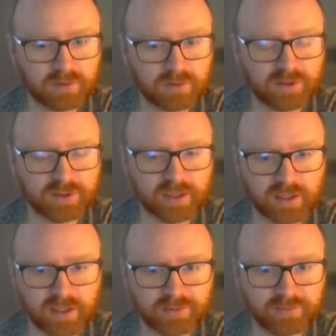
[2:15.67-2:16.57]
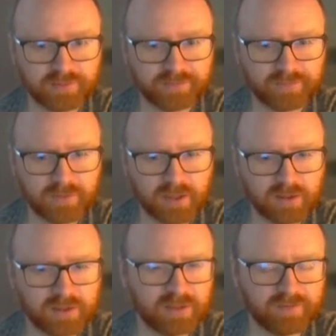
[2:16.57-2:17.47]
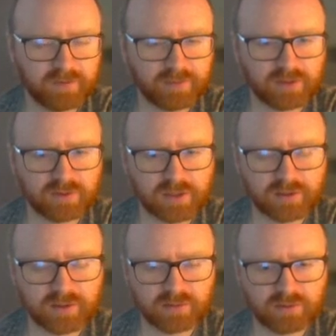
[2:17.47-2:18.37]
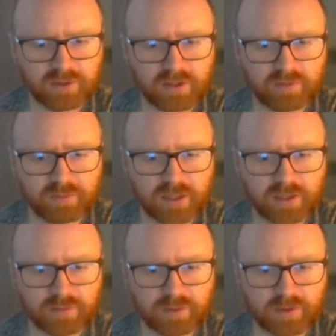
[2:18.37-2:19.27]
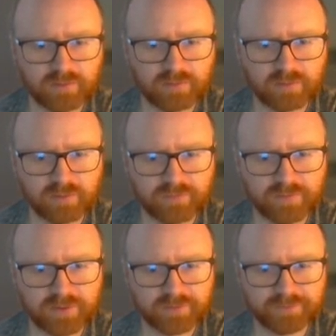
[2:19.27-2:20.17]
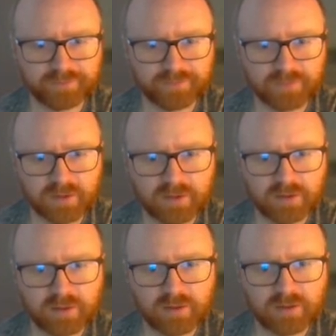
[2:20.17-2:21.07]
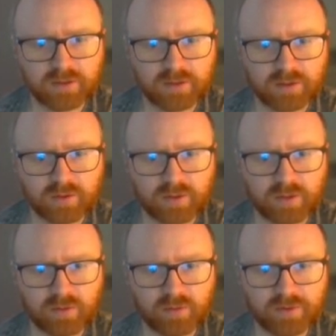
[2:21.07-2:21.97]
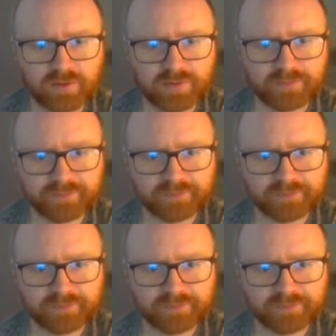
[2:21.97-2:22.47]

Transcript: Let's just get cancelled. d5 would be an interesting change of pace, but I don't know if it's quite what he wants.